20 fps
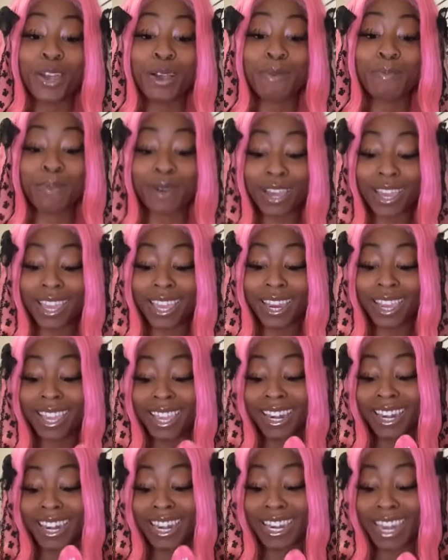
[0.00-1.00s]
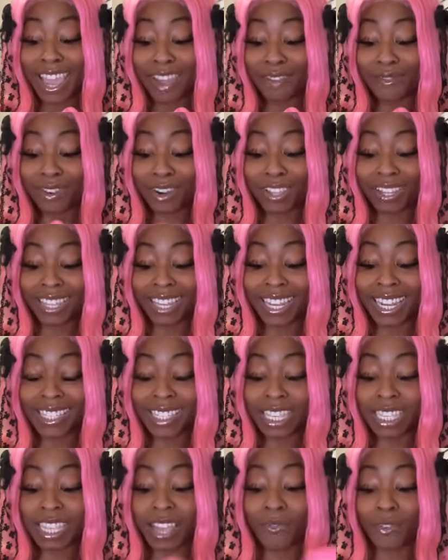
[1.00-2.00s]
But Definitely. This
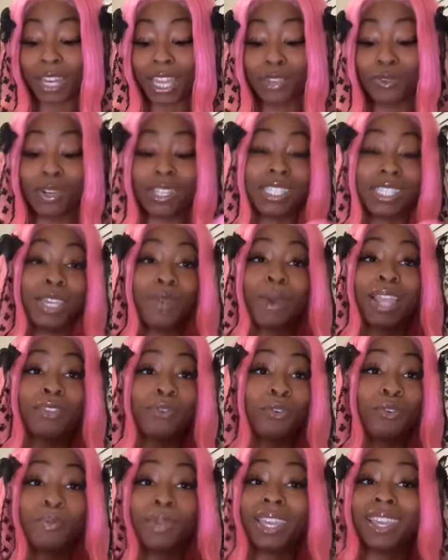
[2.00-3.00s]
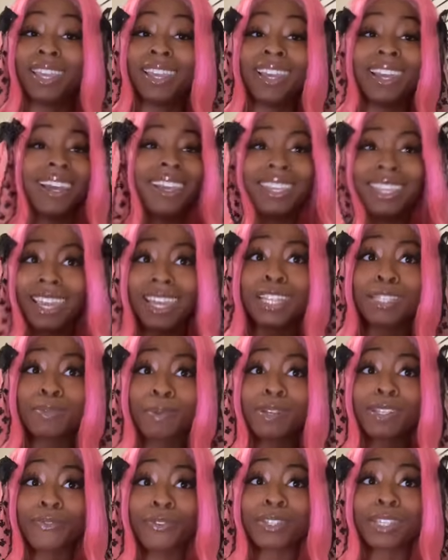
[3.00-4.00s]
is, I feel like you can see right through me. Yeah, this
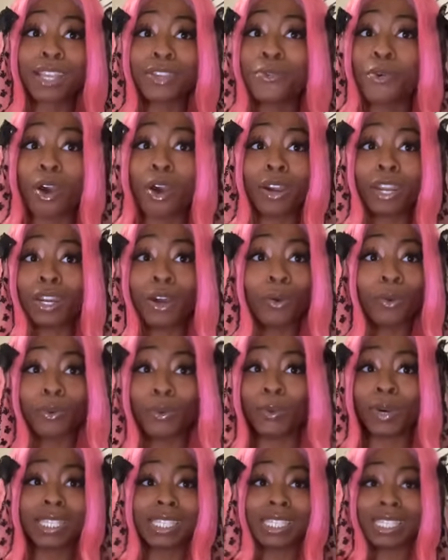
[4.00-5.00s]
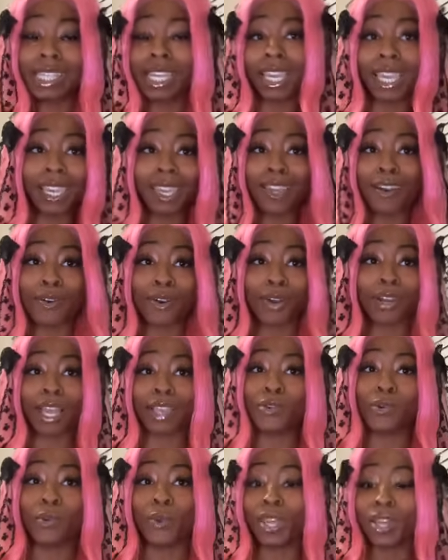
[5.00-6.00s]
person feels like you already know what's tea or like
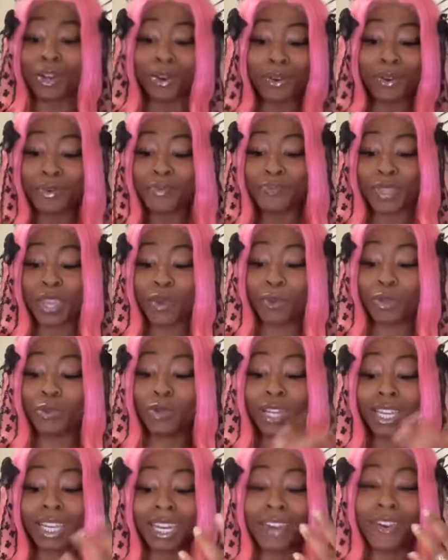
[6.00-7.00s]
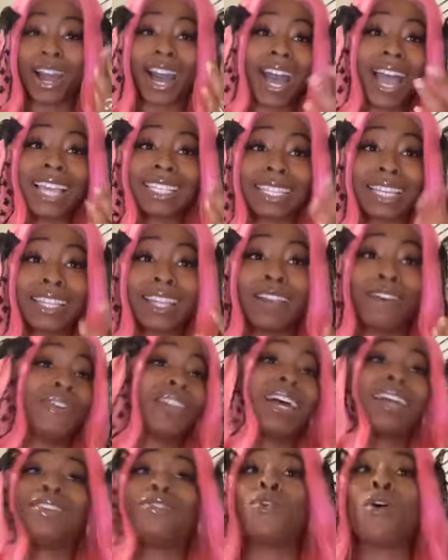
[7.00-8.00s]
you will. When you look in their eyes, like they can feel
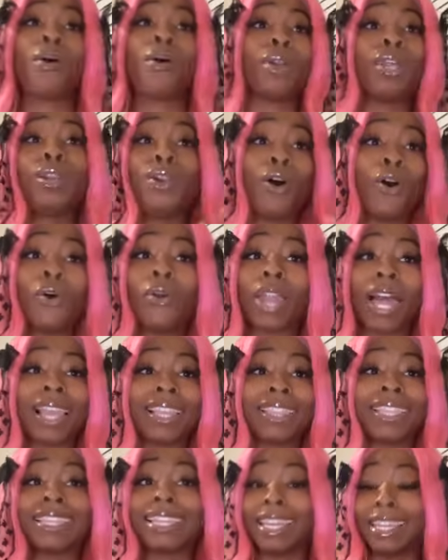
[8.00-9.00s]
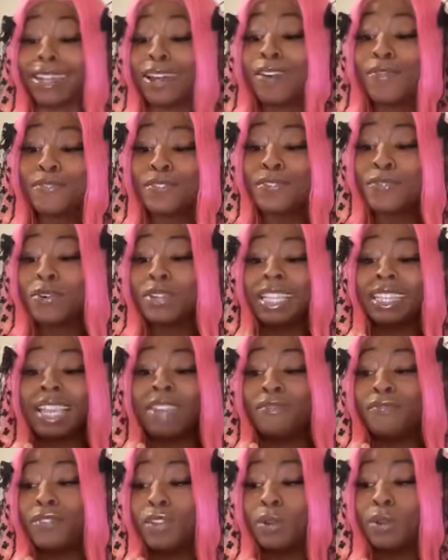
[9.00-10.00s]
like you already know like that they love you or that they
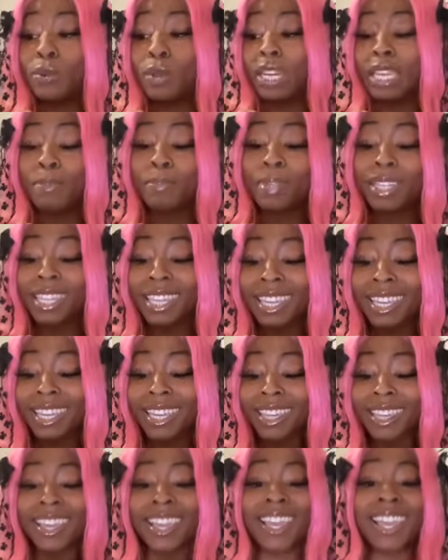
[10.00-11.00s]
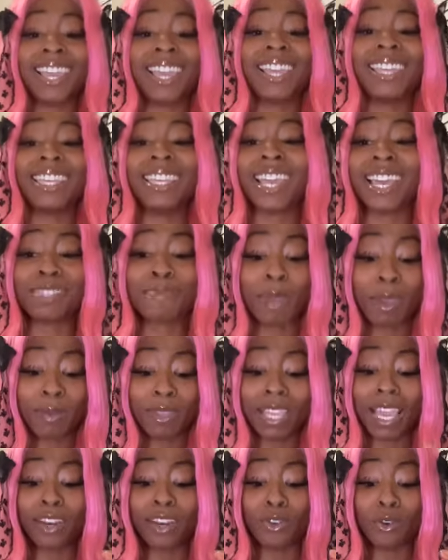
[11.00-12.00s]
feel deeply. And yes, baby,
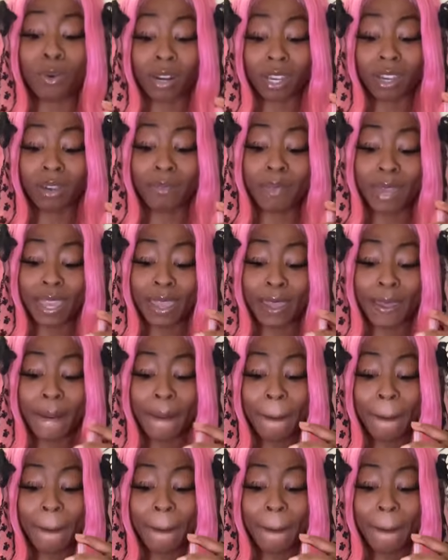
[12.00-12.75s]
they do want to commit.